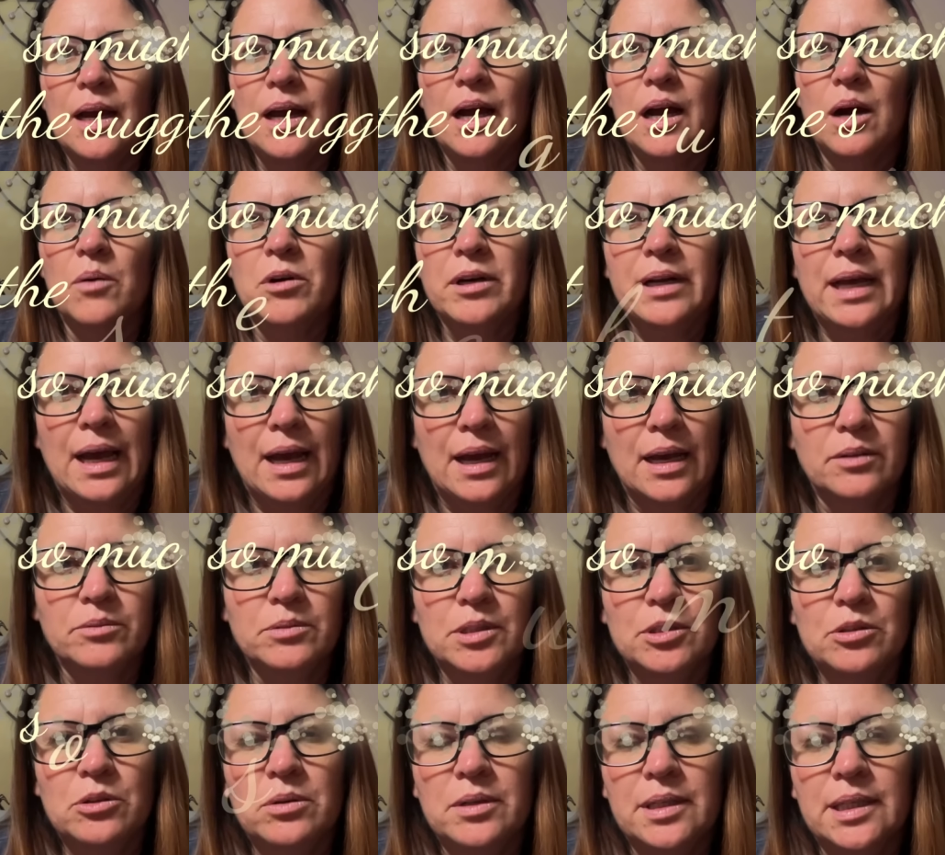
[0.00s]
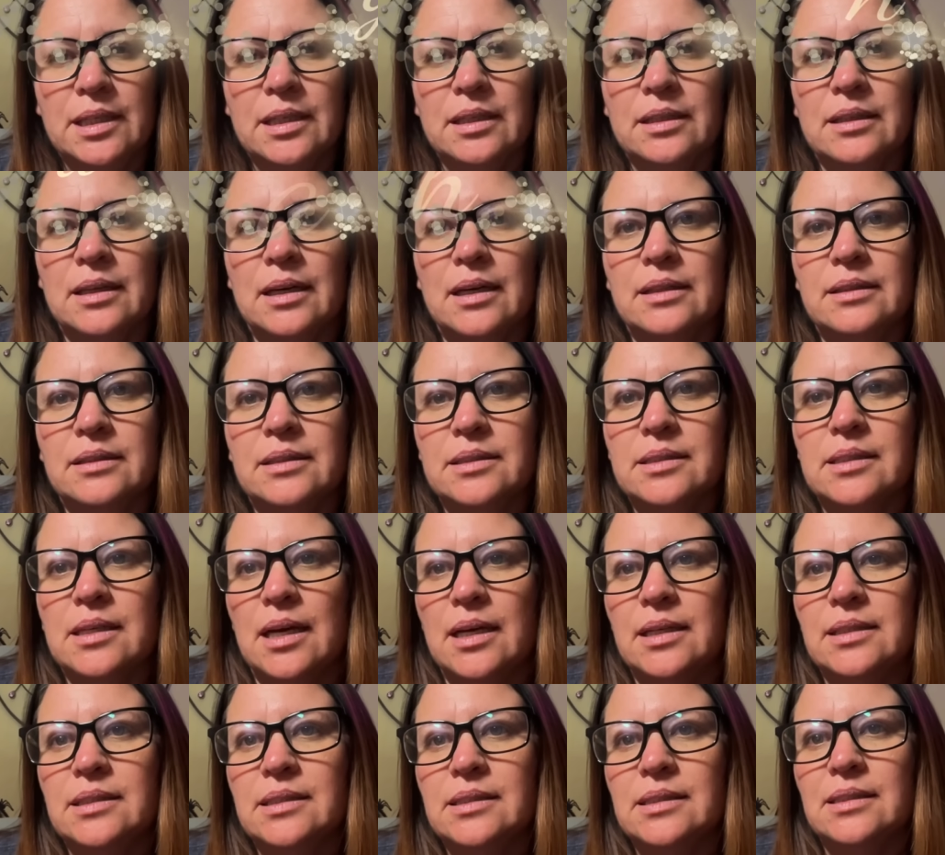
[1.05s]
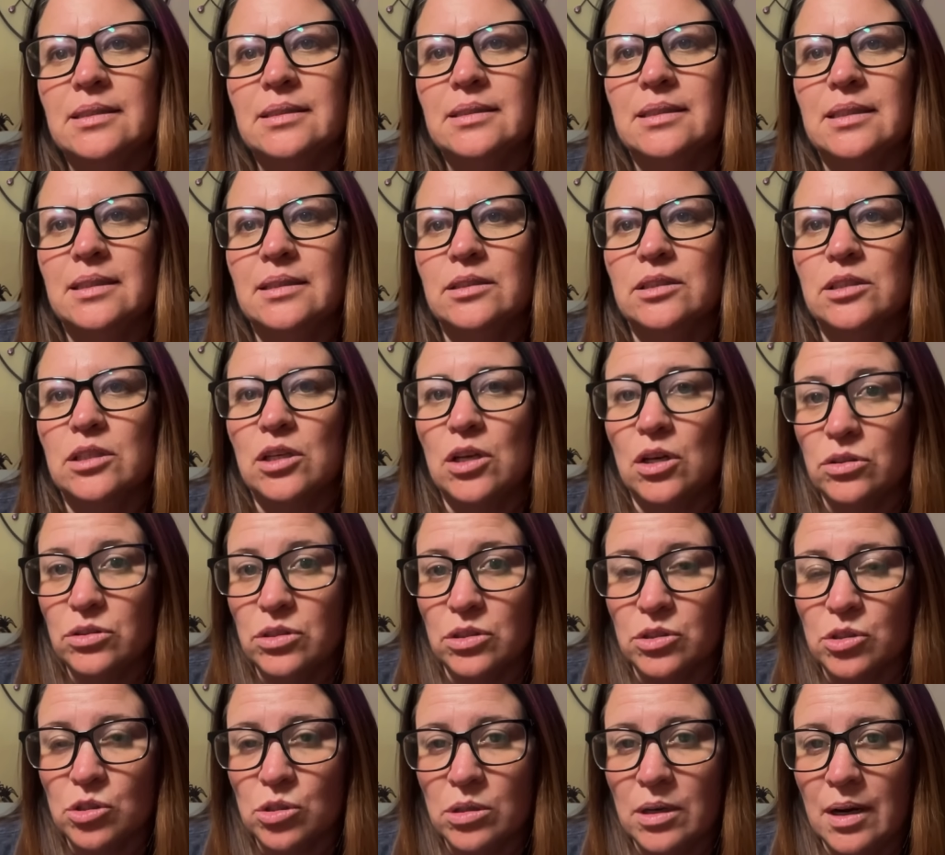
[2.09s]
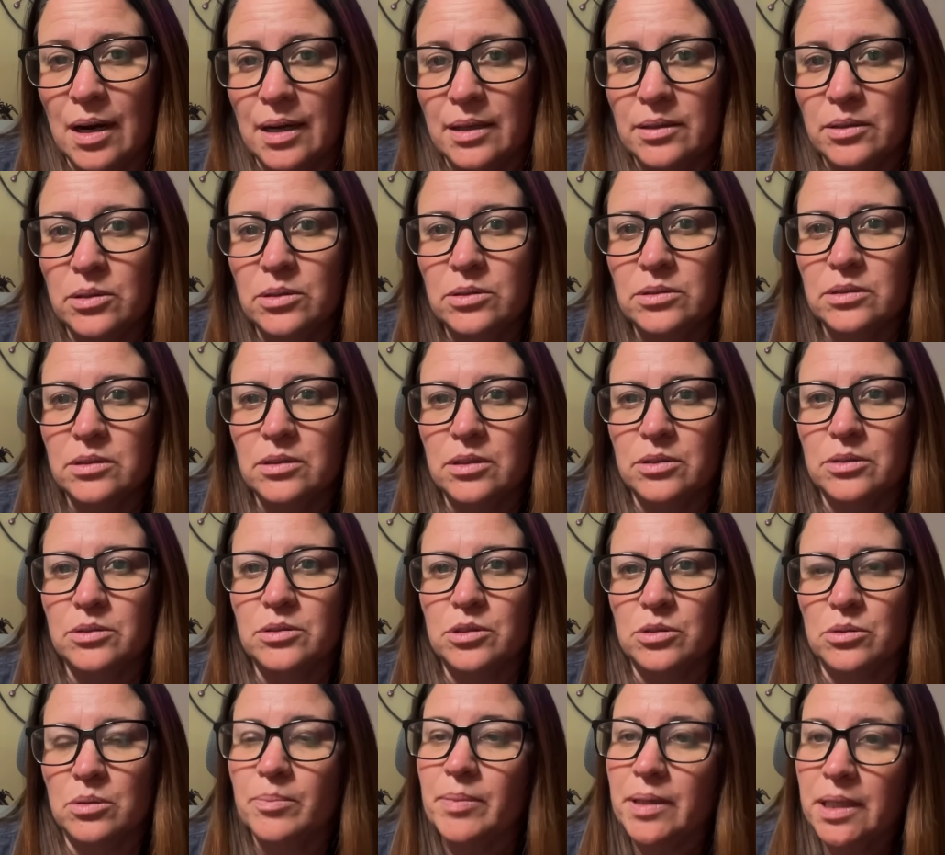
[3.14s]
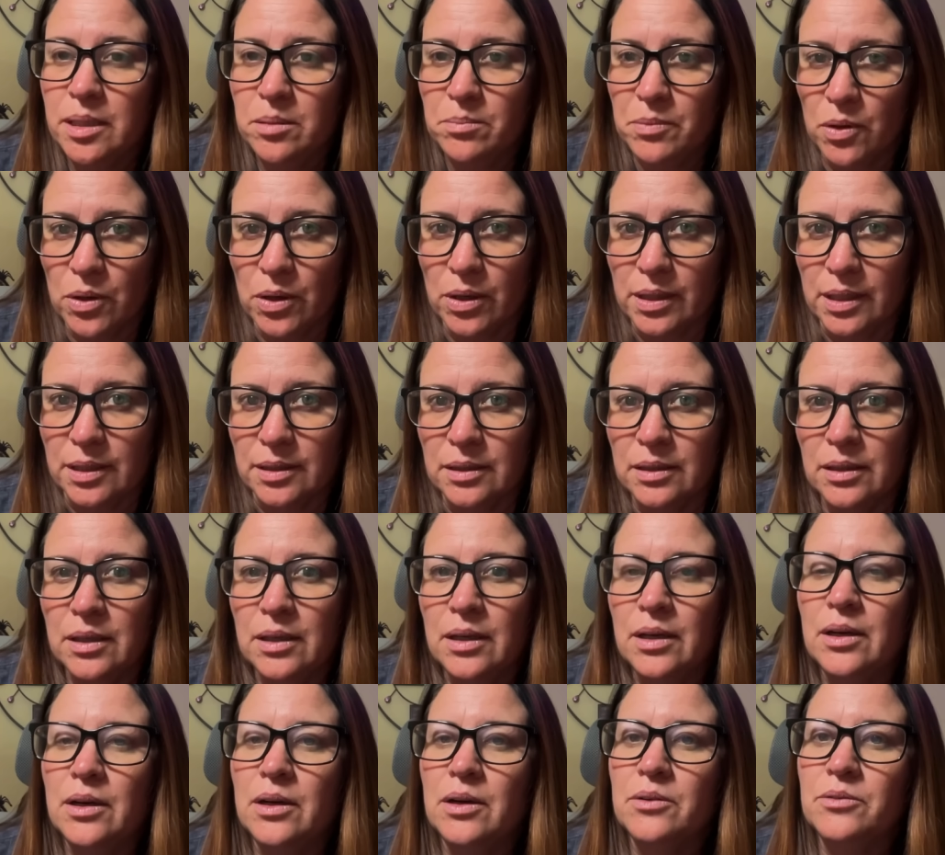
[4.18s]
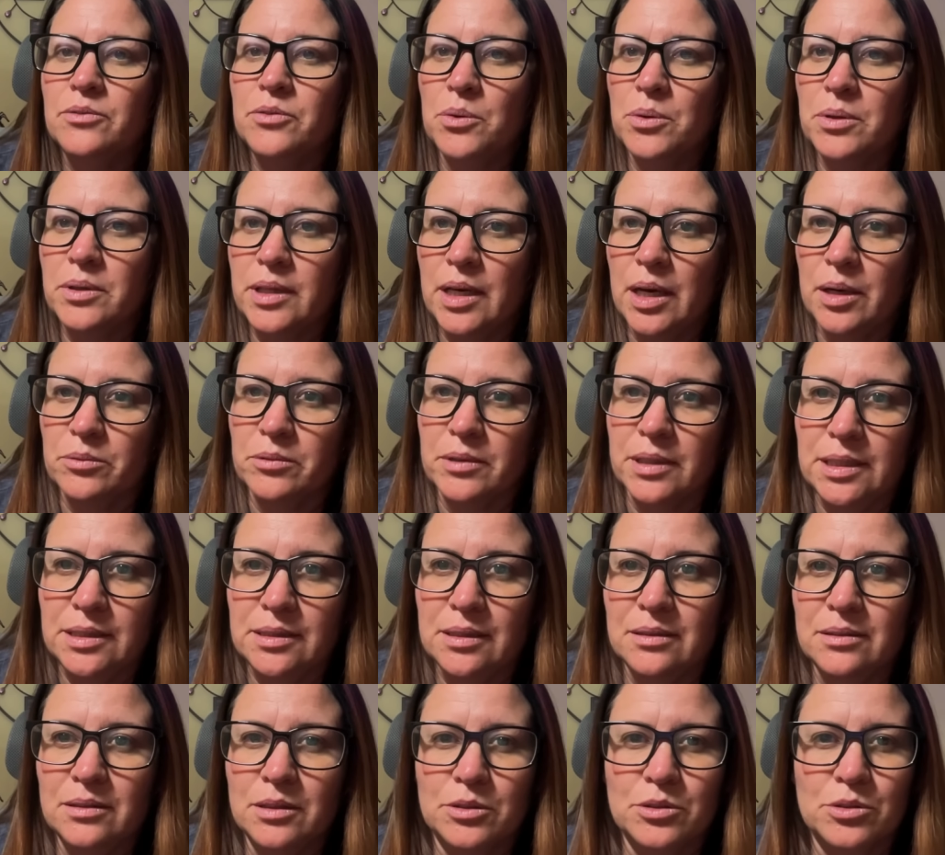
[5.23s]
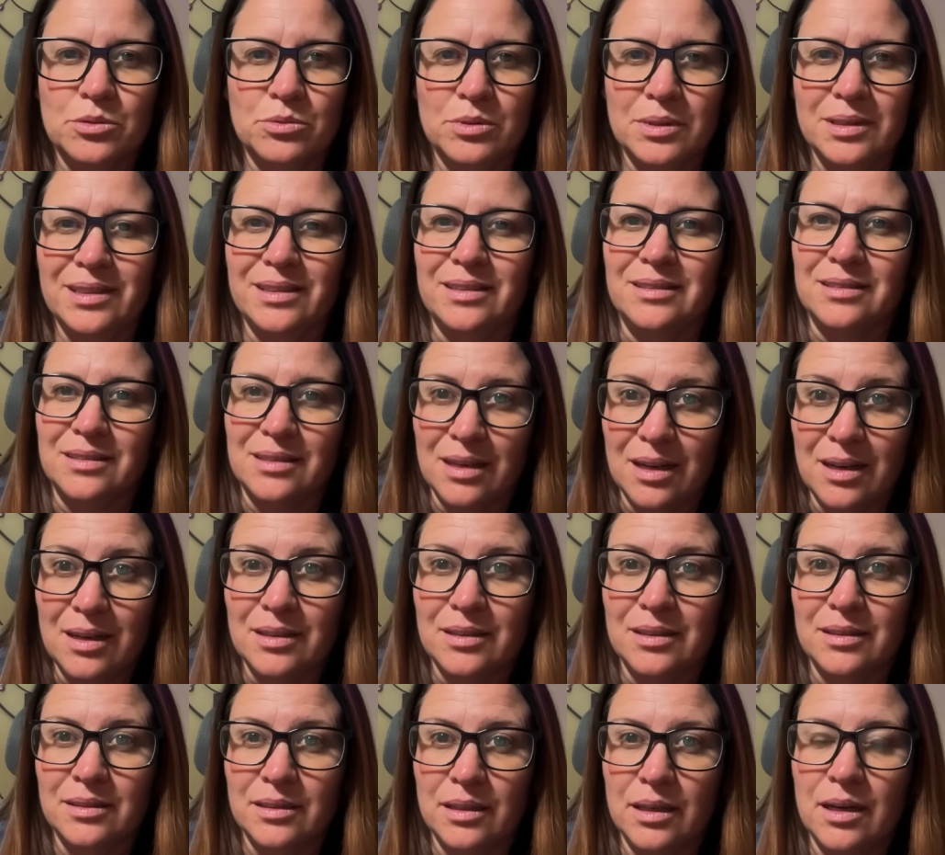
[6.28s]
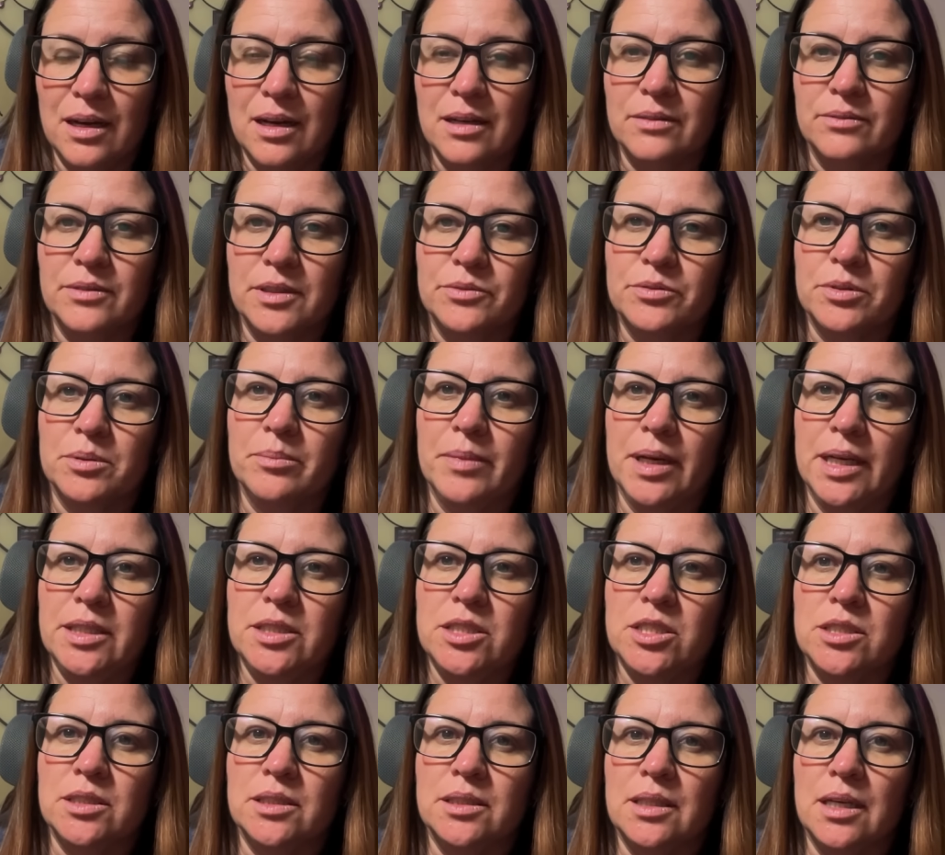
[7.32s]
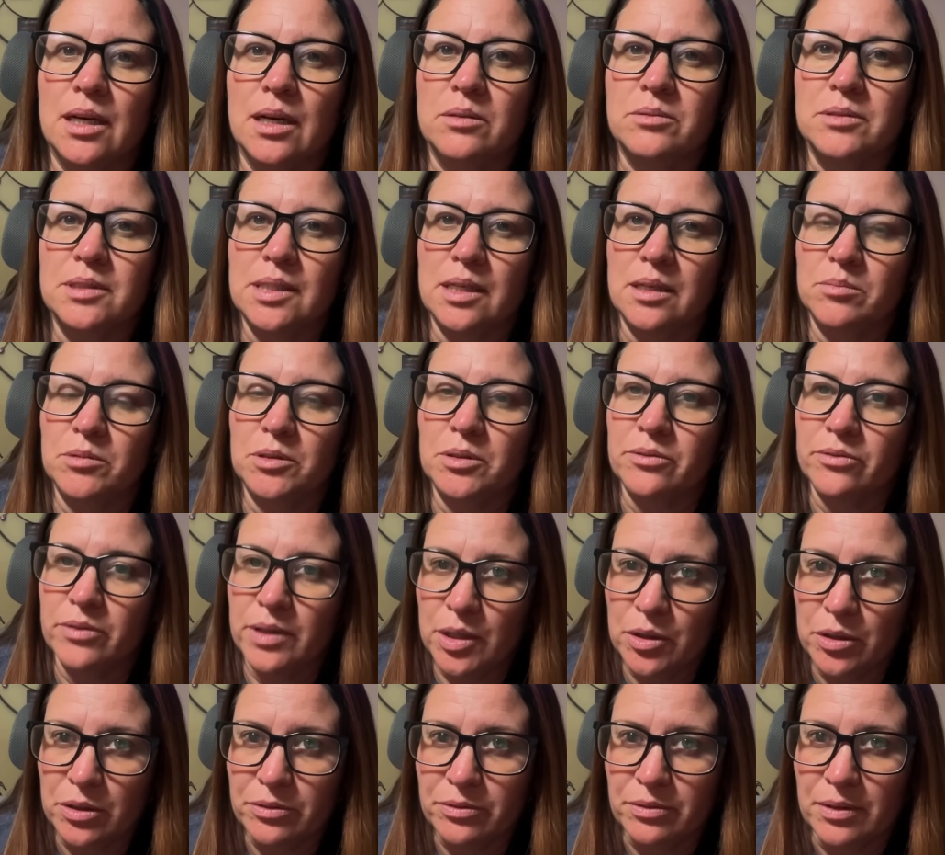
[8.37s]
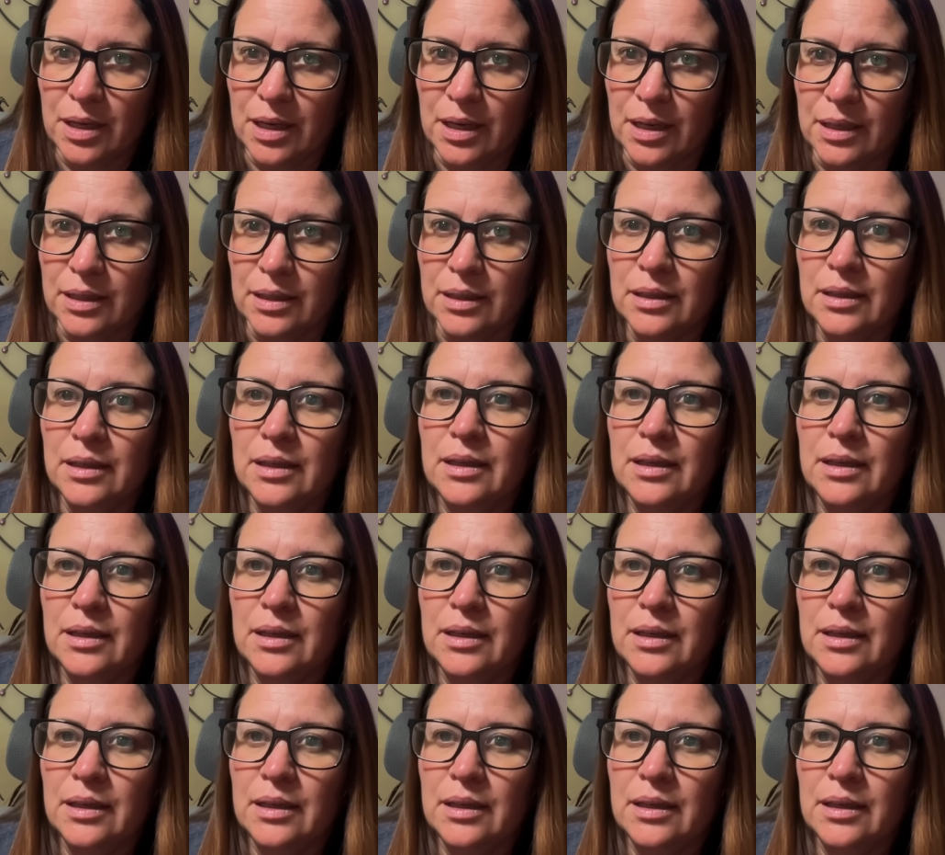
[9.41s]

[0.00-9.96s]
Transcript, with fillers: I want to add real quick that this case didn't go to trial due to a plea bargain. For that reason, there's really not a lot of information I was able to verify.